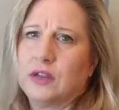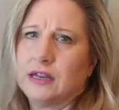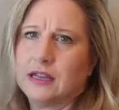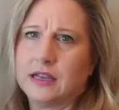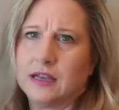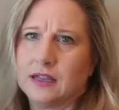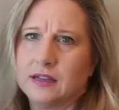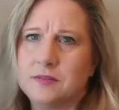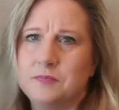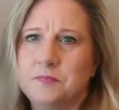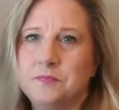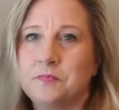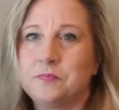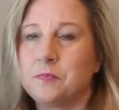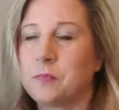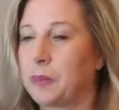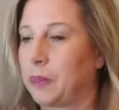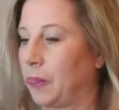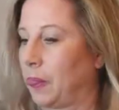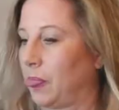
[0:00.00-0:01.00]
redid.
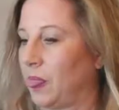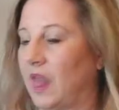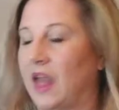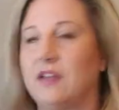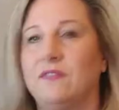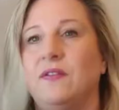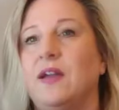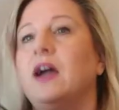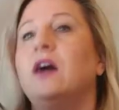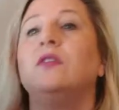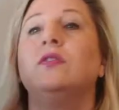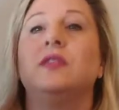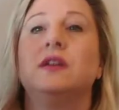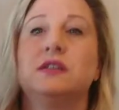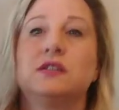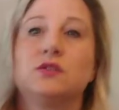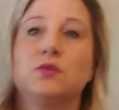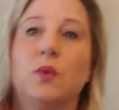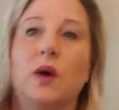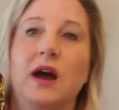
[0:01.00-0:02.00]
I found
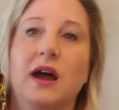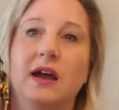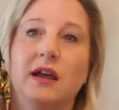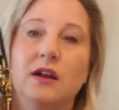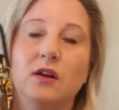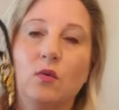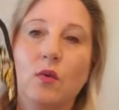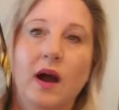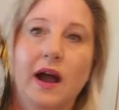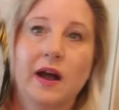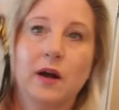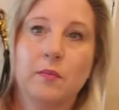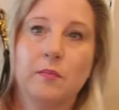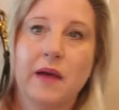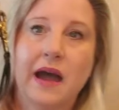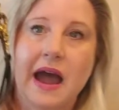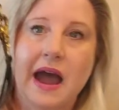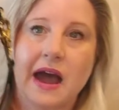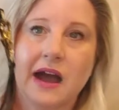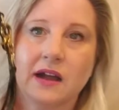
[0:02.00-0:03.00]
this one a
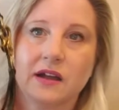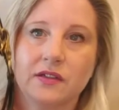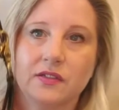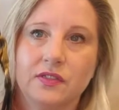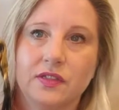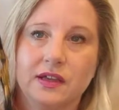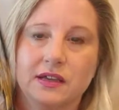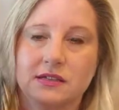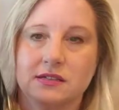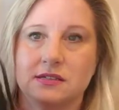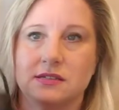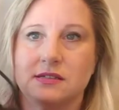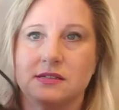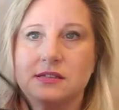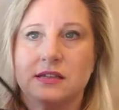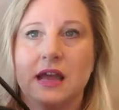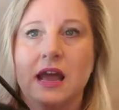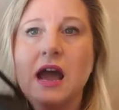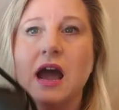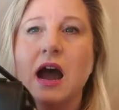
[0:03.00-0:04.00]
while back.
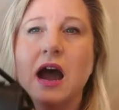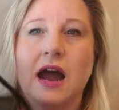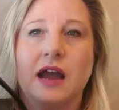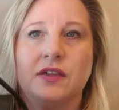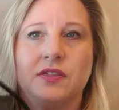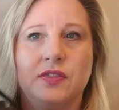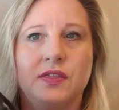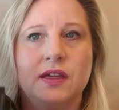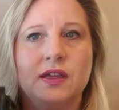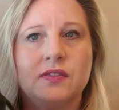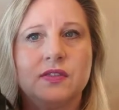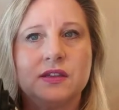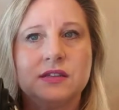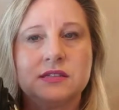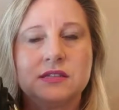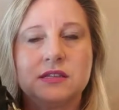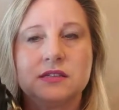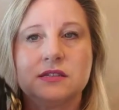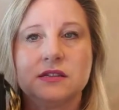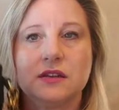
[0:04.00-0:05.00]
This, I think
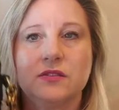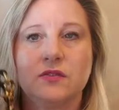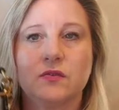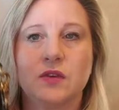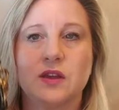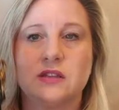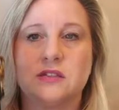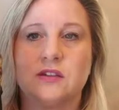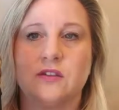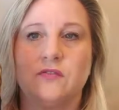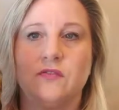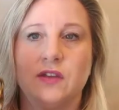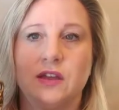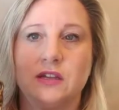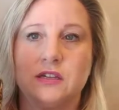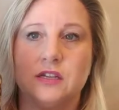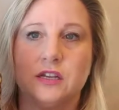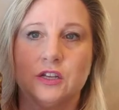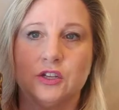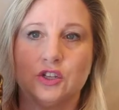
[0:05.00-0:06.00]
this is a, it's a
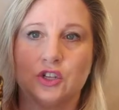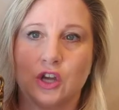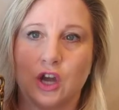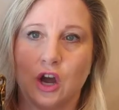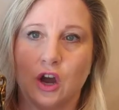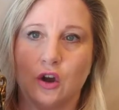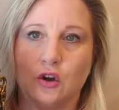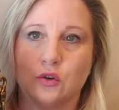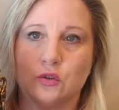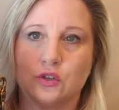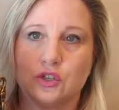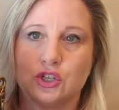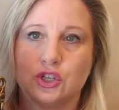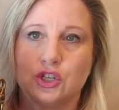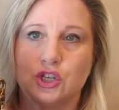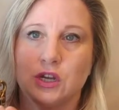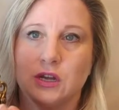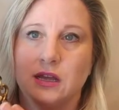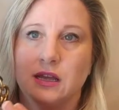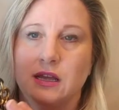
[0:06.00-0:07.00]
vintage
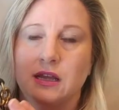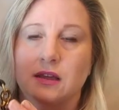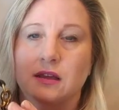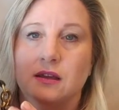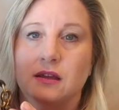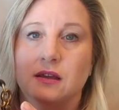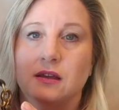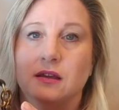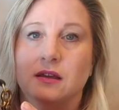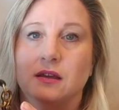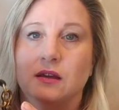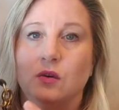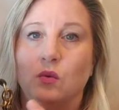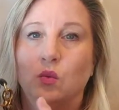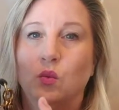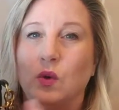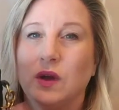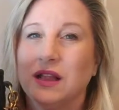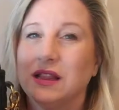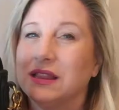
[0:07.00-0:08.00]
Coach
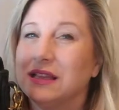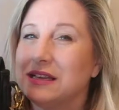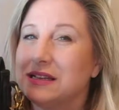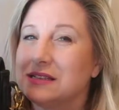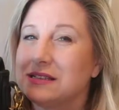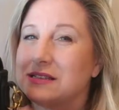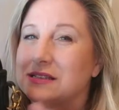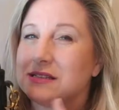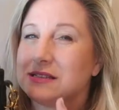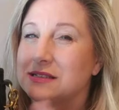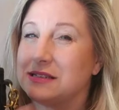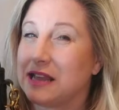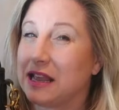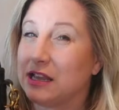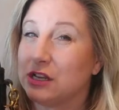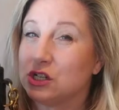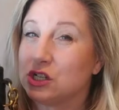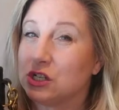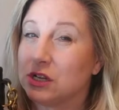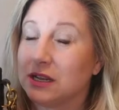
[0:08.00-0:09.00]
Willis
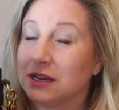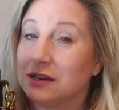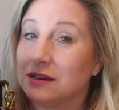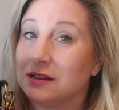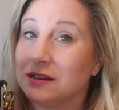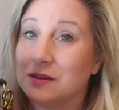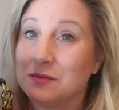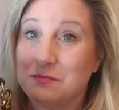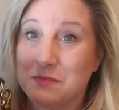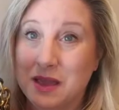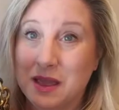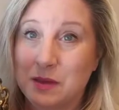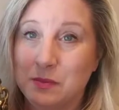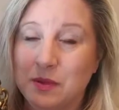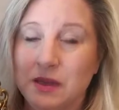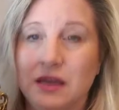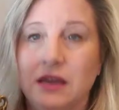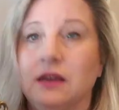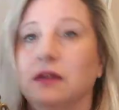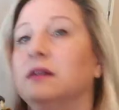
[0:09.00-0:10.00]
Station,
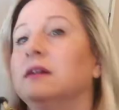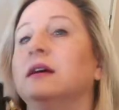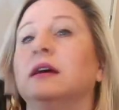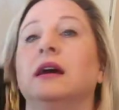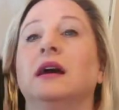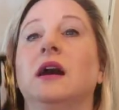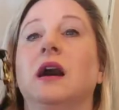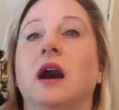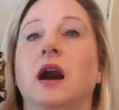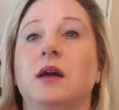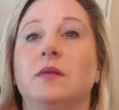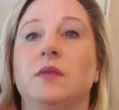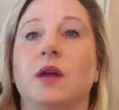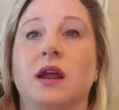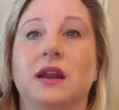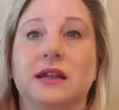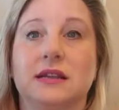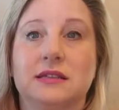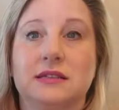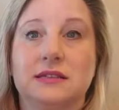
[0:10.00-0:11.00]
maybe. I'm
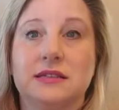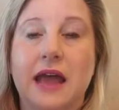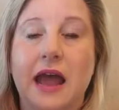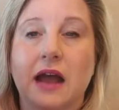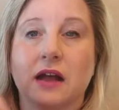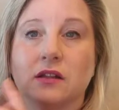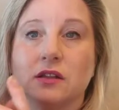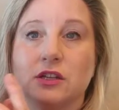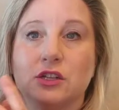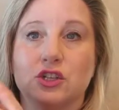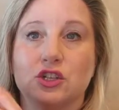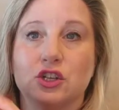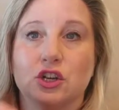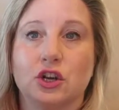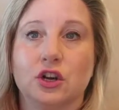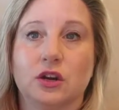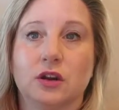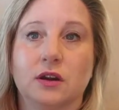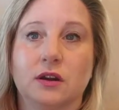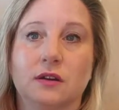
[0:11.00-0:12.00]
not exactly
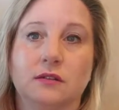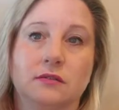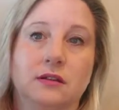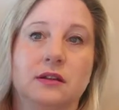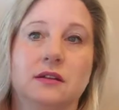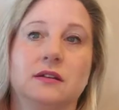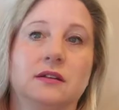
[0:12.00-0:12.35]
sure.